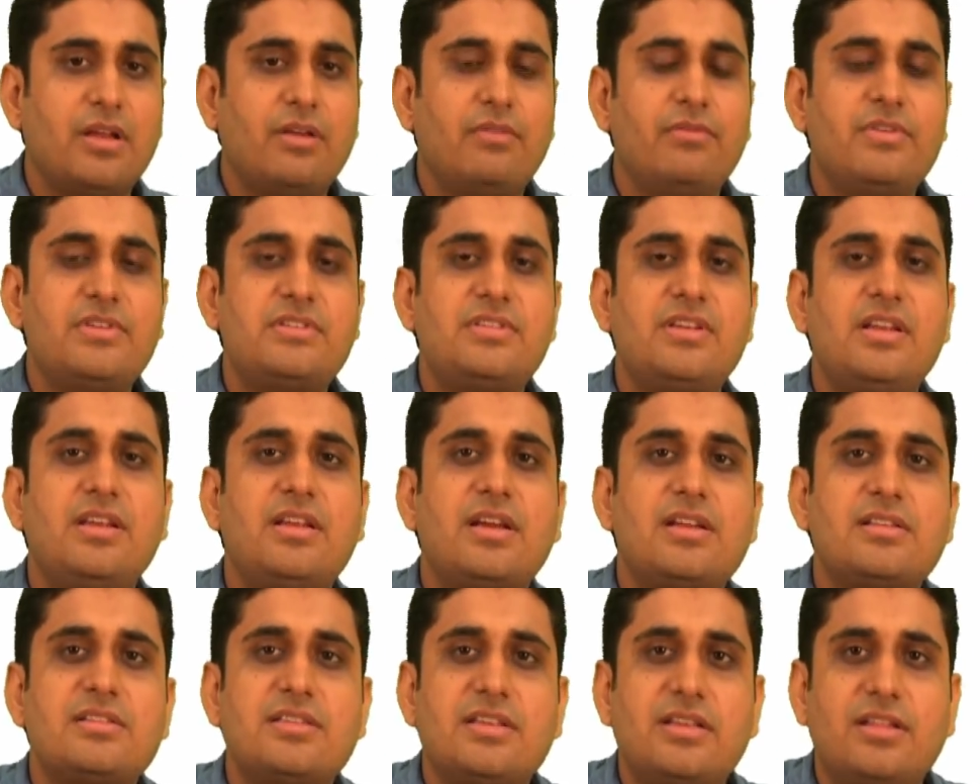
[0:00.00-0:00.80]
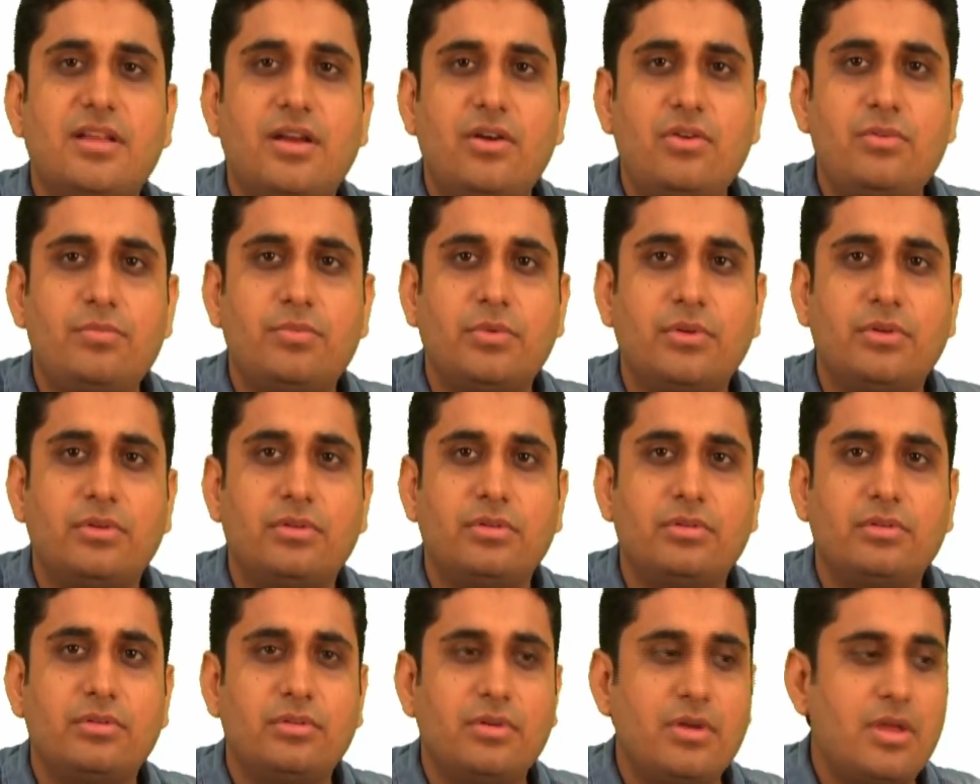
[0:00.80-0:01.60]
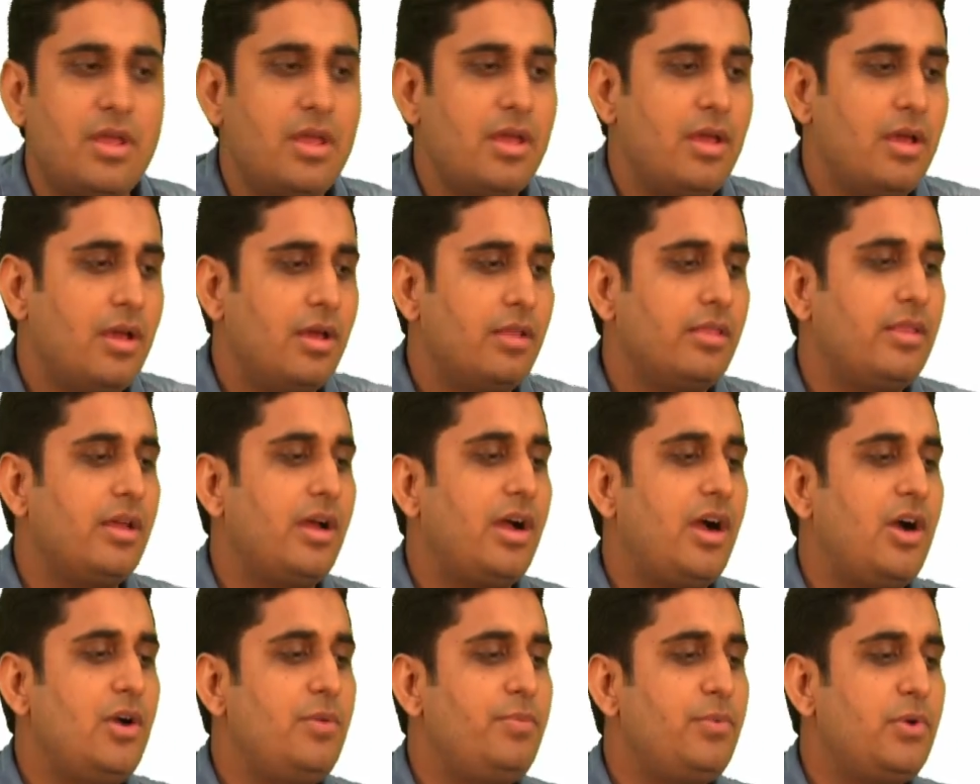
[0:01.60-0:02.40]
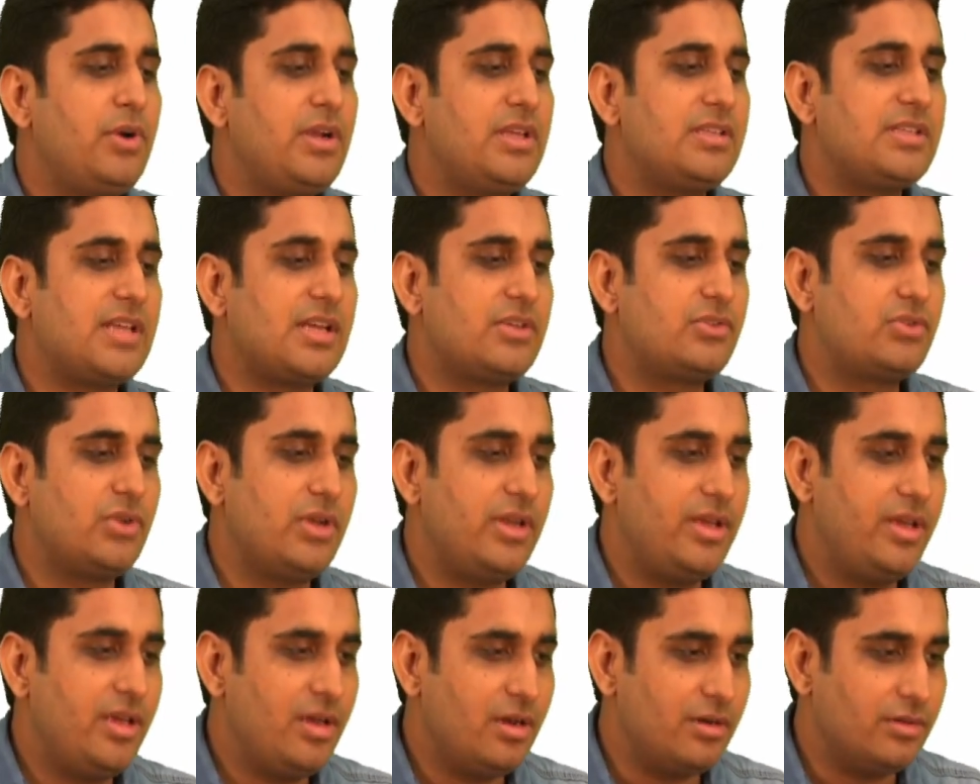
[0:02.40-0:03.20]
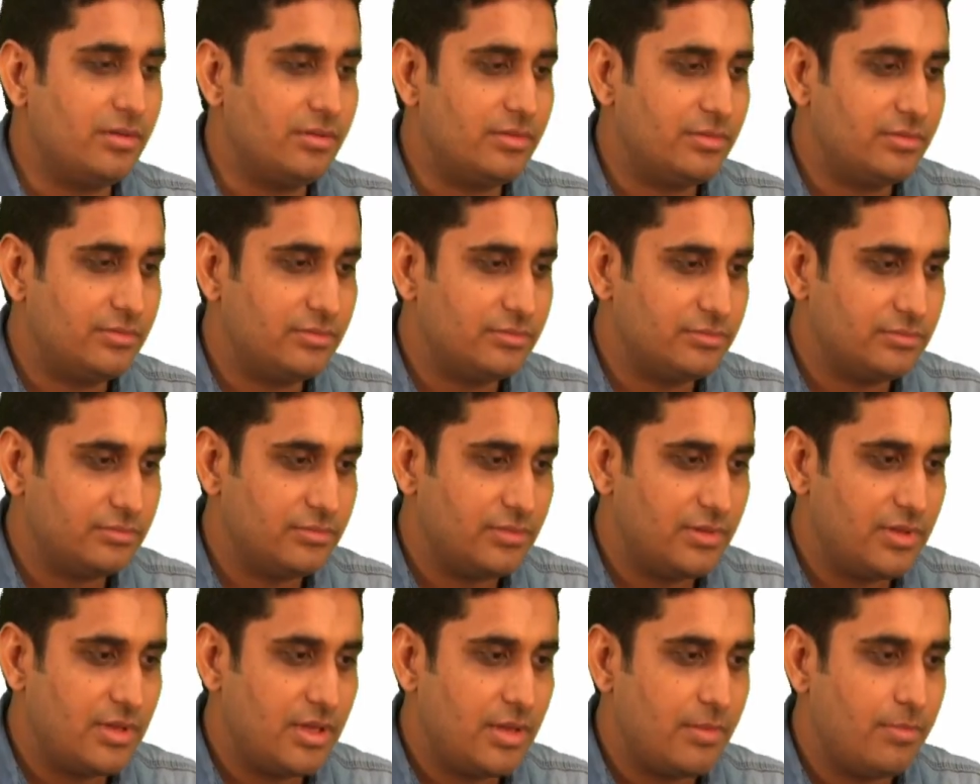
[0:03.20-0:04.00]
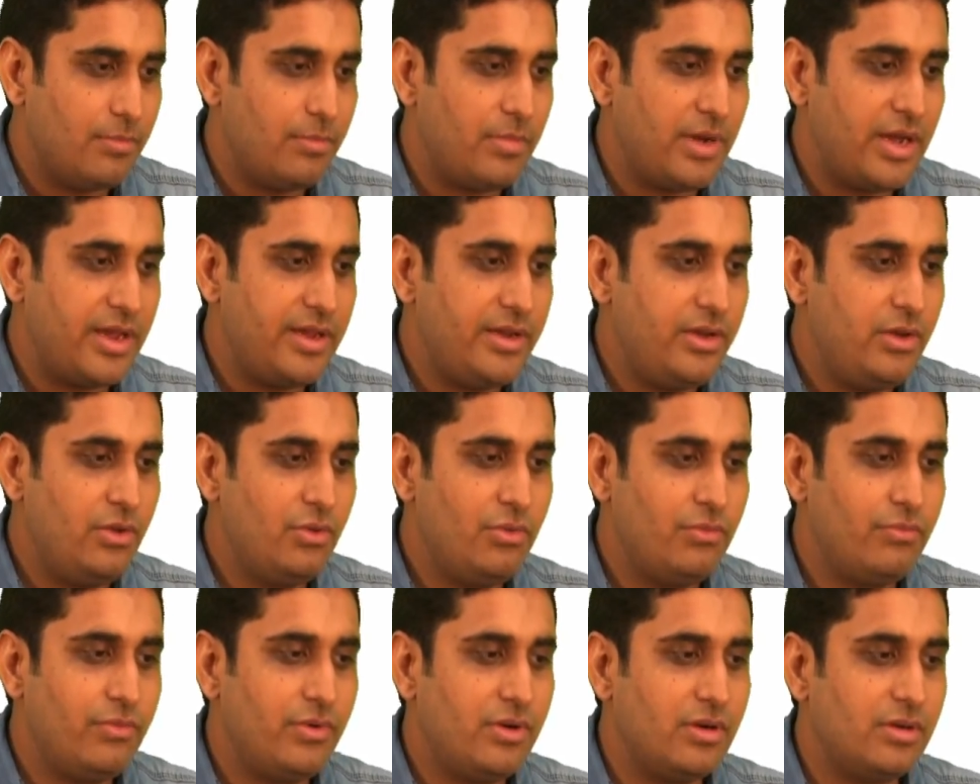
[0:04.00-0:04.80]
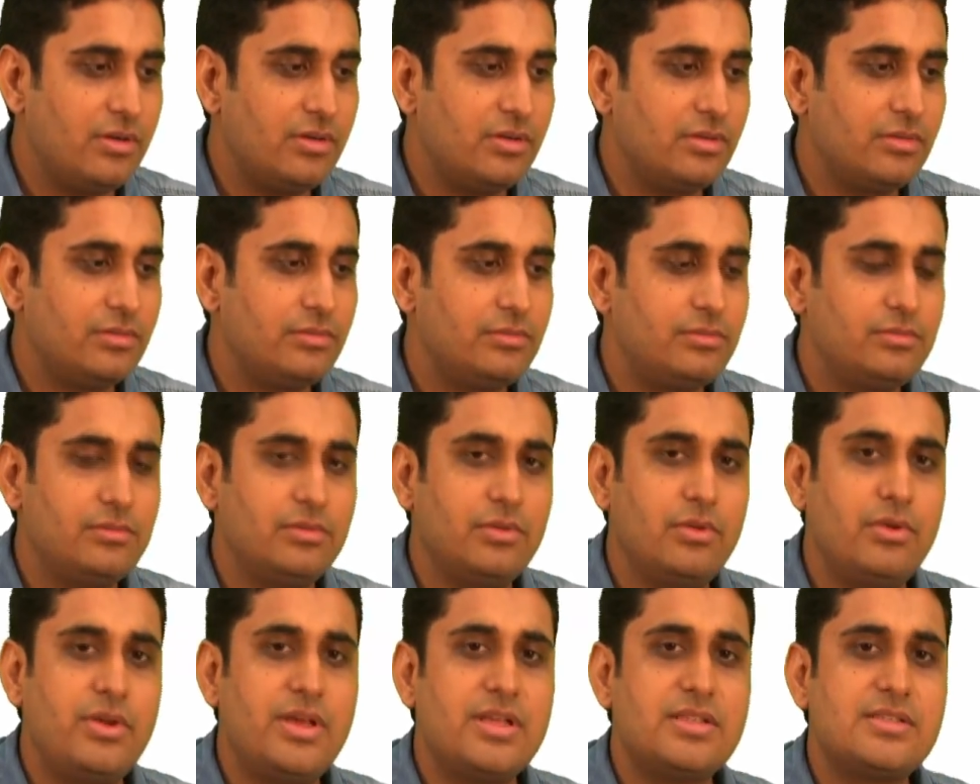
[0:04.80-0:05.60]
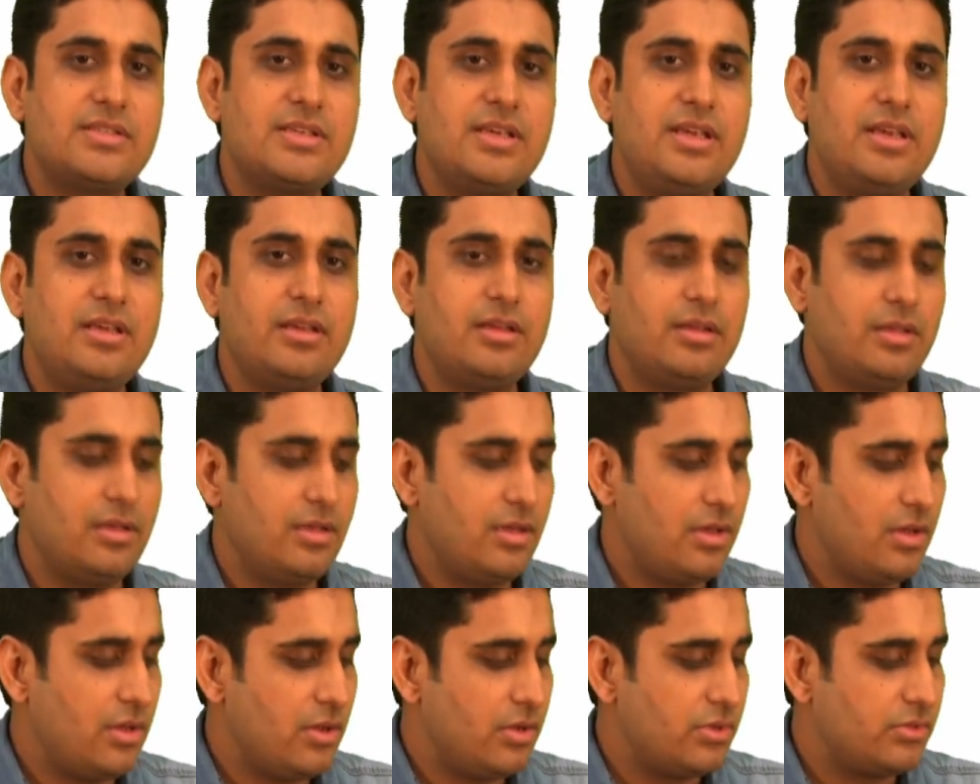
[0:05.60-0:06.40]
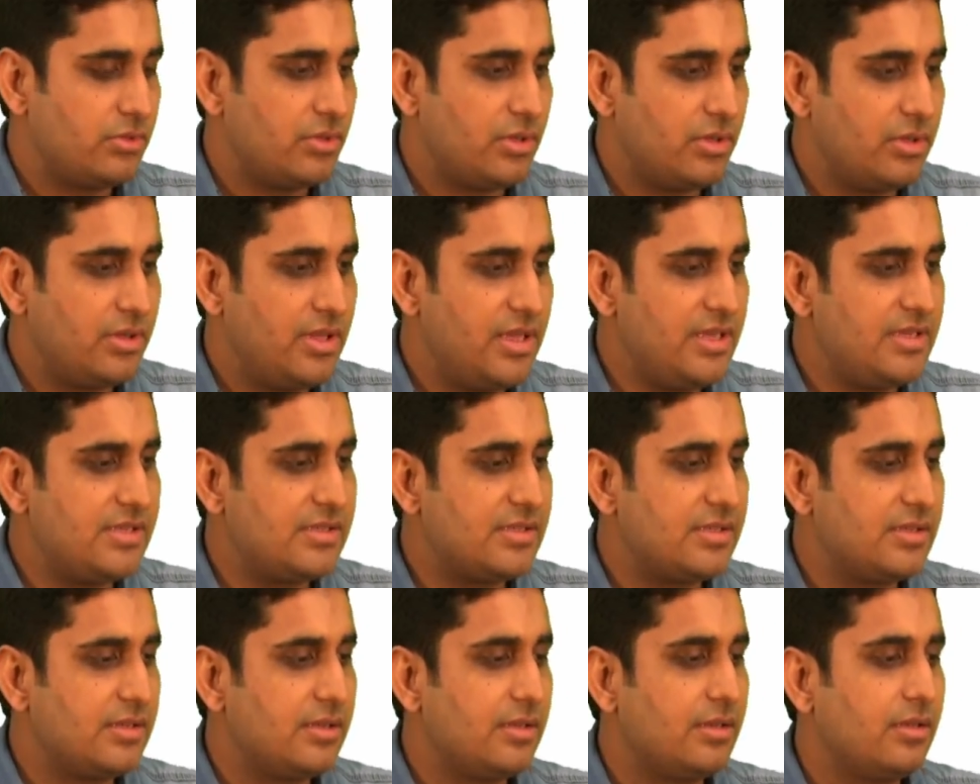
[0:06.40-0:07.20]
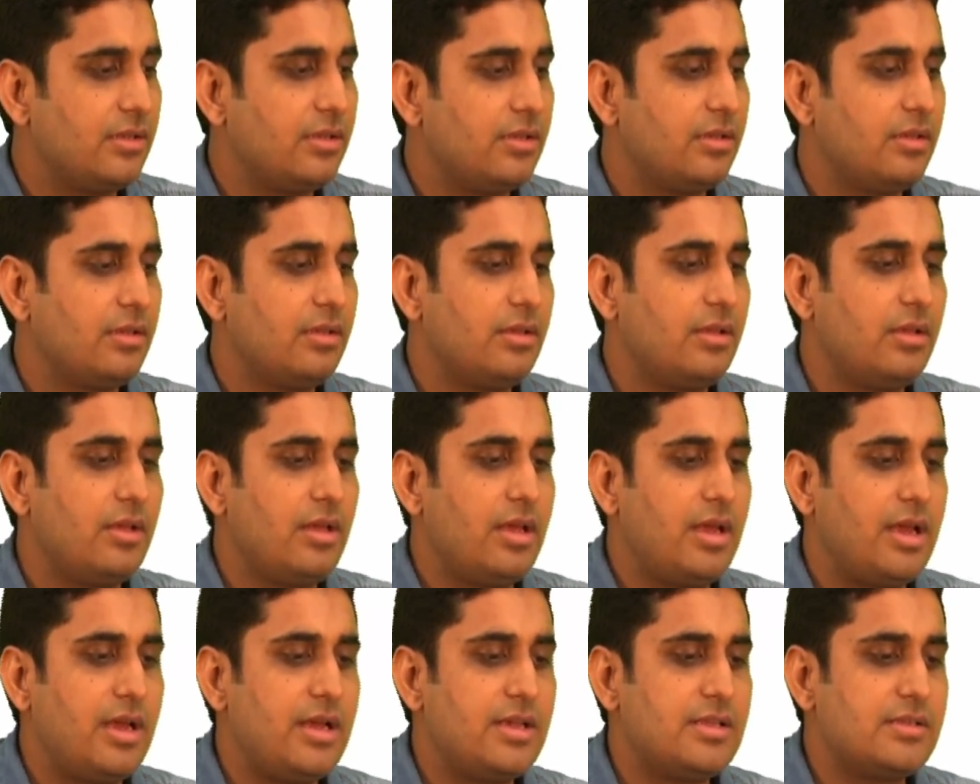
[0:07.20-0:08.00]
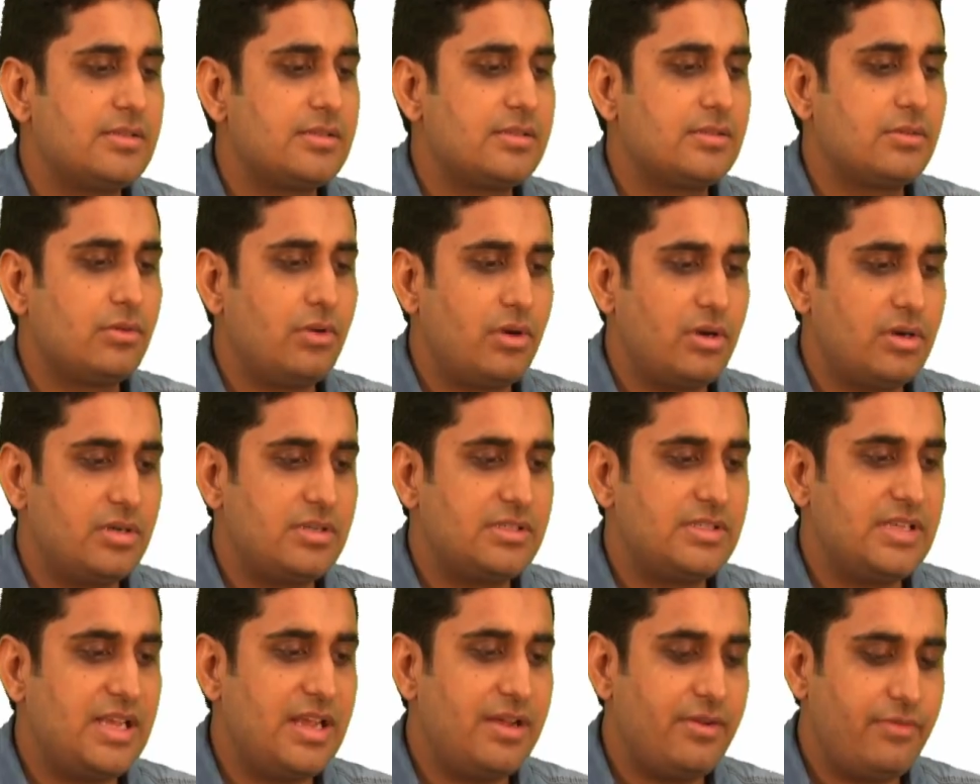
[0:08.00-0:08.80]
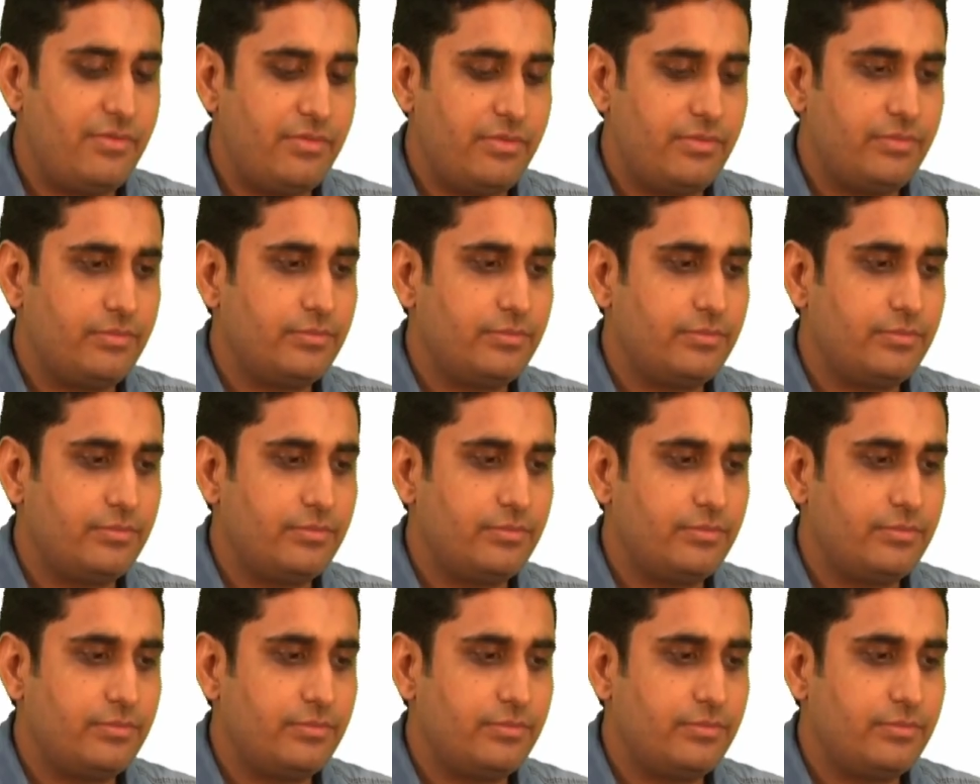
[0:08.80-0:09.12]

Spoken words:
We still can't see the output. The output is actually here, my new work. You can see. So this has got saved.